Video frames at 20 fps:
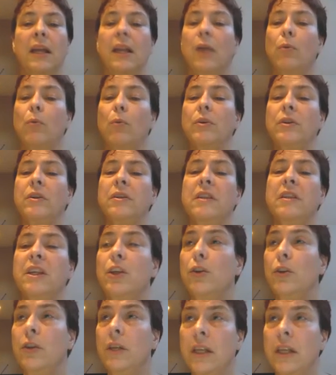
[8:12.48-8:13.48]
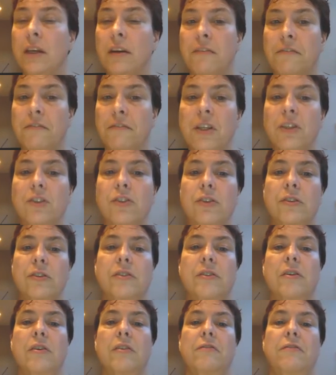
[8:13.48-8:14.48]
Now, what are the unique
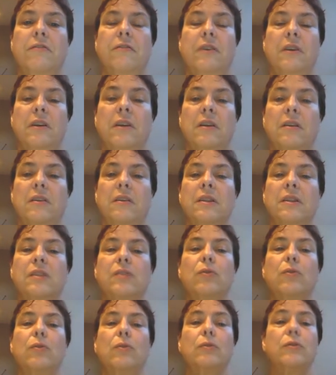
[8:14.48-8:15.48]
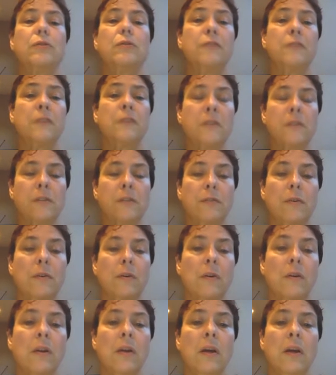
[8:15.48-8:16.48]
features of this course? So first of
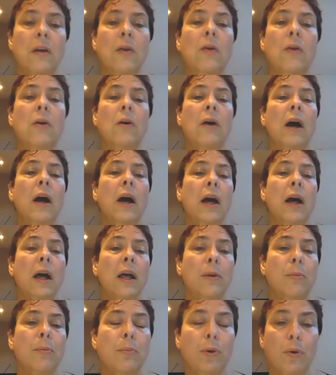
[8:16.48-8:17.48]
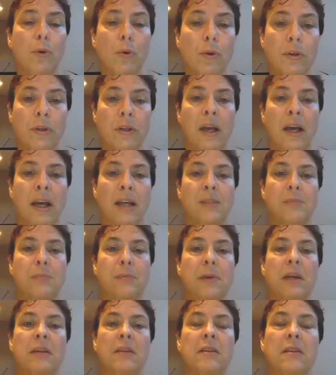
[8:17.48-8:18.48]
all, an important
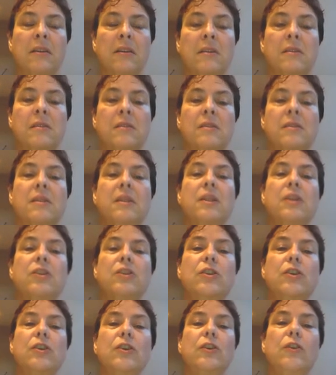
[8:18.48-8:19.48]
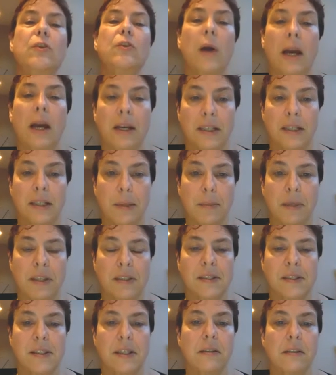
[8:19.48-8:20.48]
aspect is teaching you academic
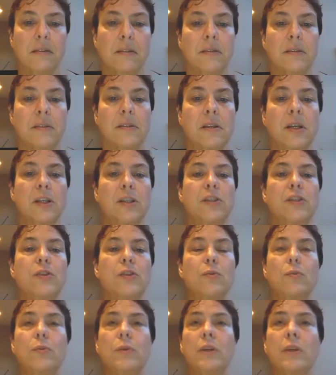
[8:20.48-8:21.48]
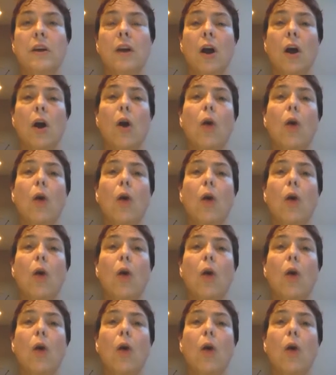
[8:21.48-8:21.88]
skills. So we